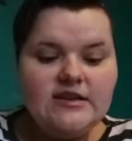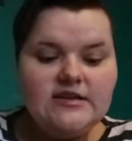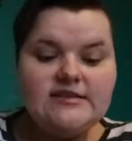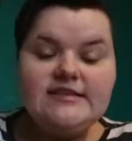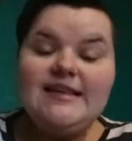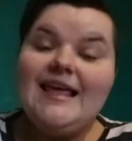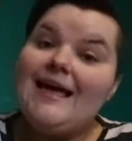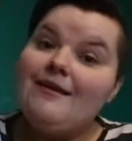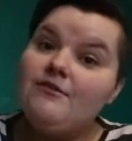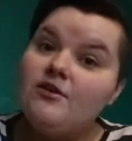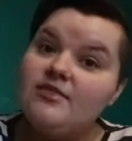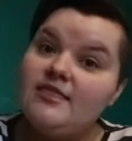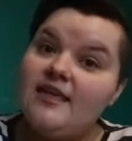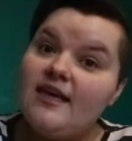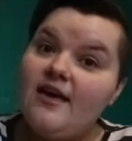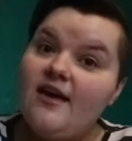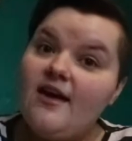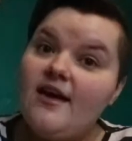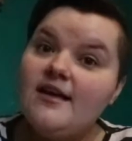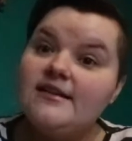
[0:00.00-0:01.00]
see how good
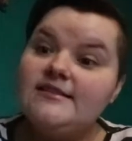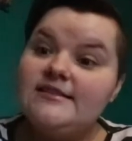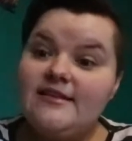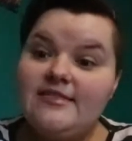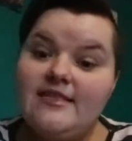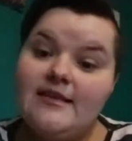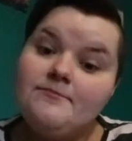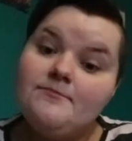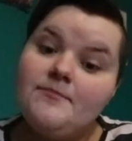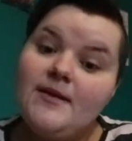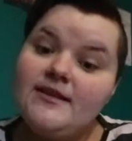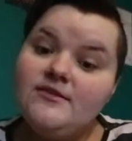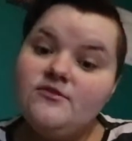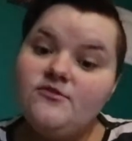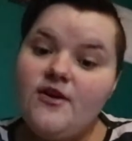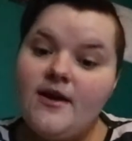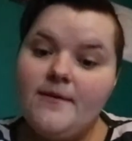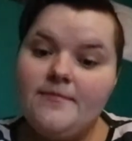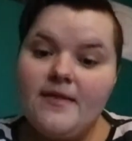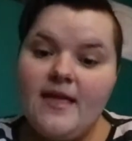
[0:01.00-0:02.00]
they are, see if they blend
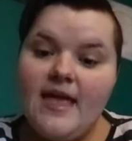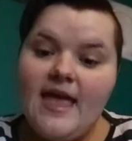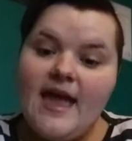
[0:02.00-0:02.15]
all right.